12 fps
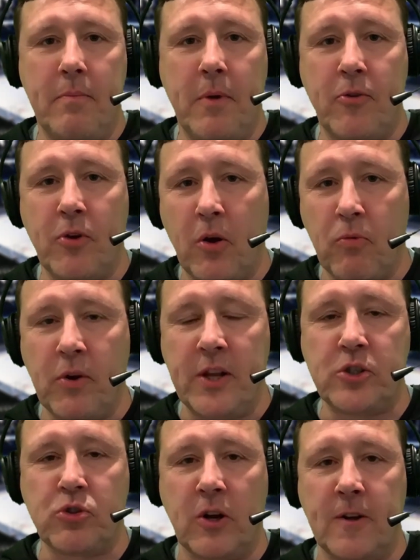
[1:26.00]
Montreal
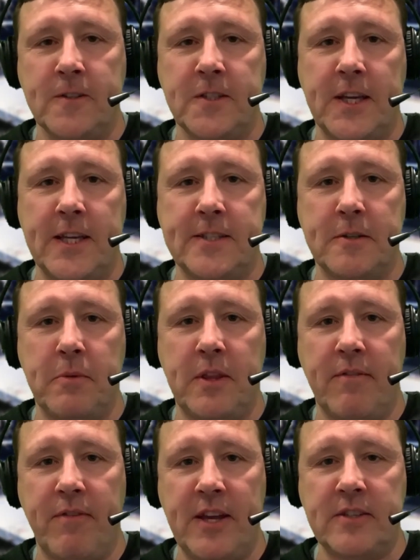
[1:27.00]
really struggles against them in
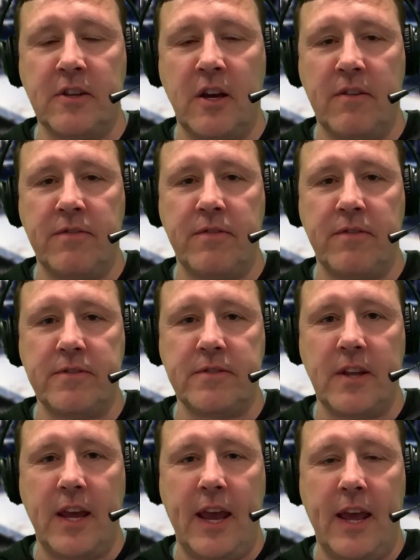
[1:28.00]
the
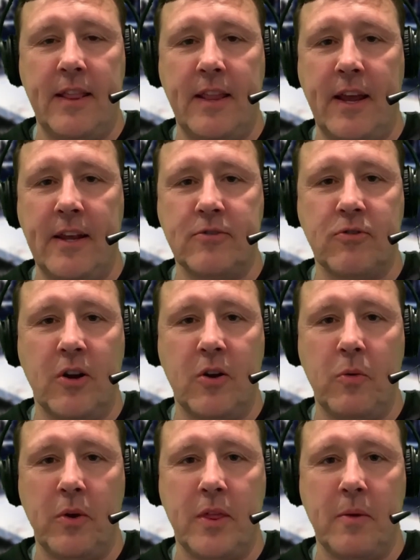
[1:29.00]
faceoffs, and they
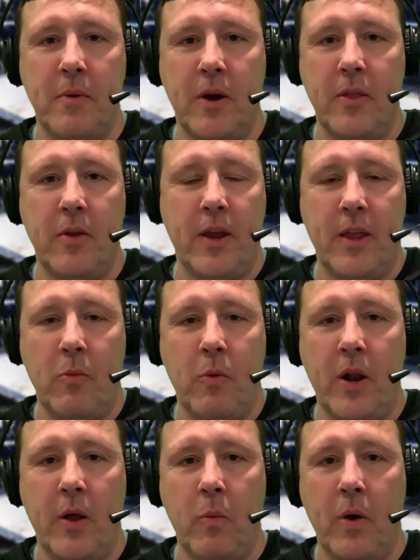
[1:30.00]
struggle with them in the
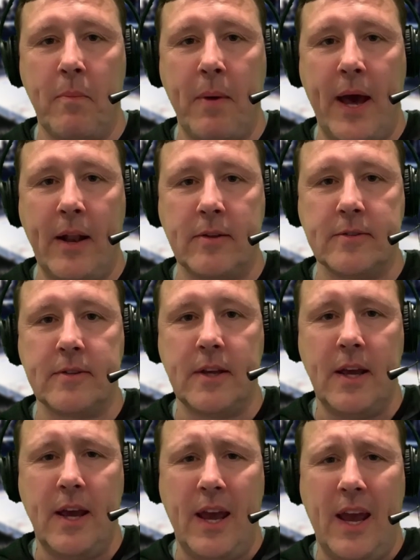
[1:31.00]
one-on-one battles.
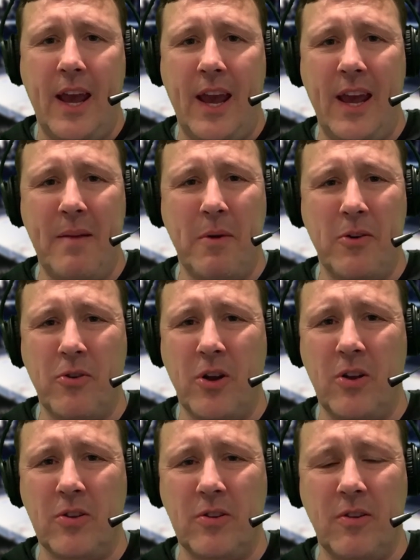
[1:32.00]
And
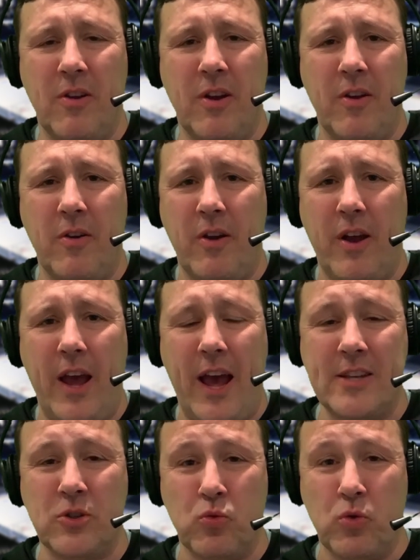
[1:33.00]
Montreal
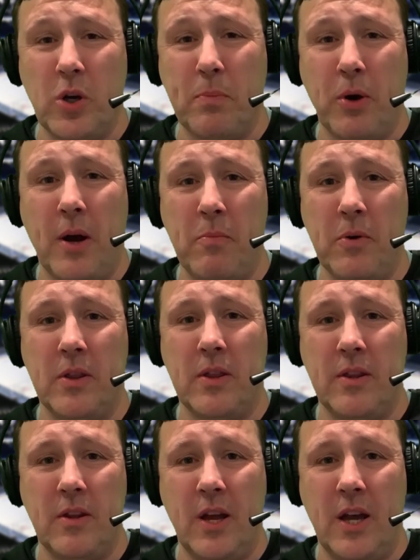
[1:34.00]
has a real problem
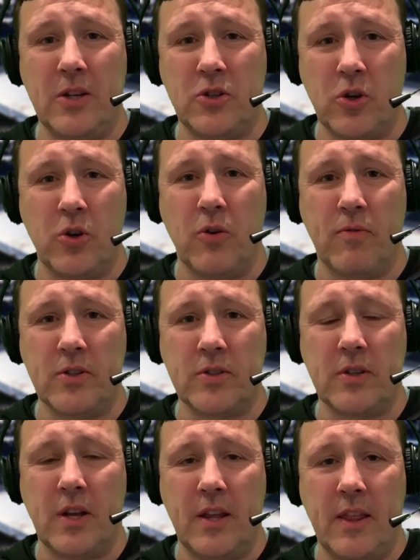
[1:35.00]
with
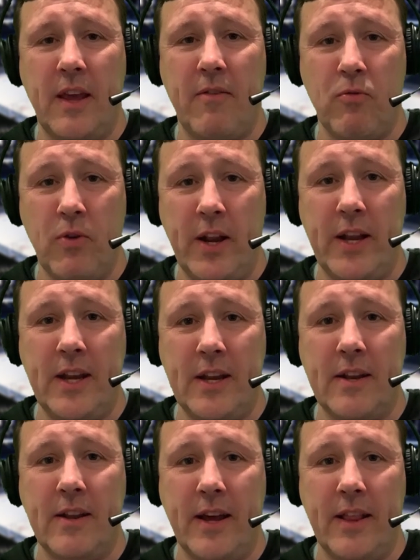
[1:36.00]
turnovers. They really
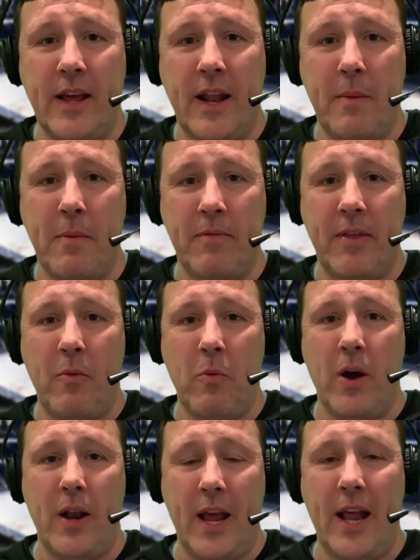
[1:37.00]
need to tighten that up if they
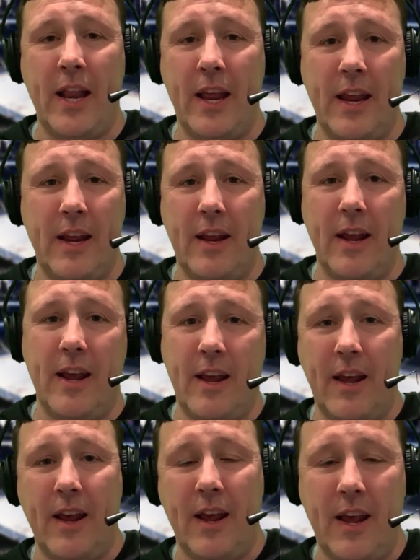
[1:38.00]
want any
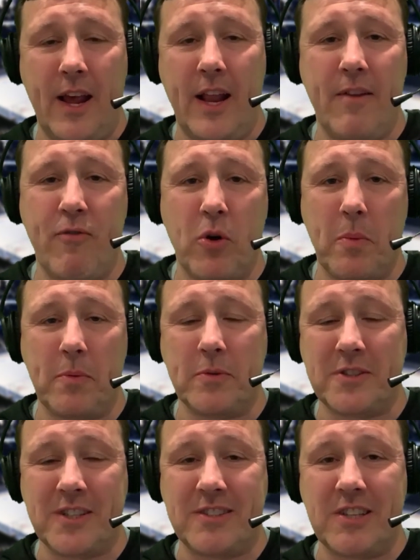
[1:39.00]
form of
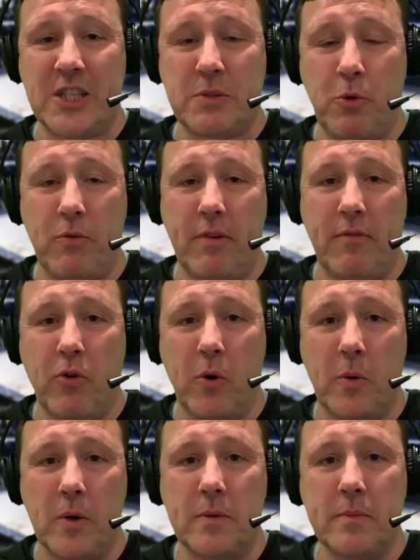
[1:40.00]
success moving
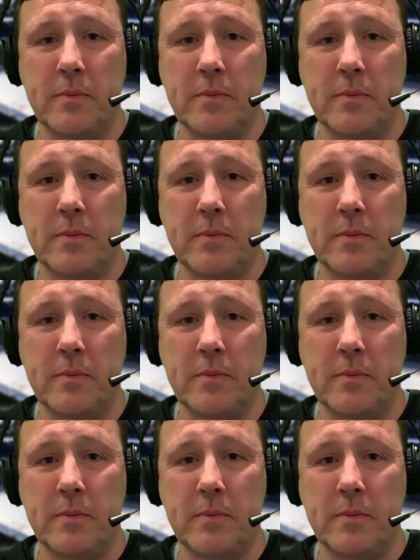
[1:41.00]
forward.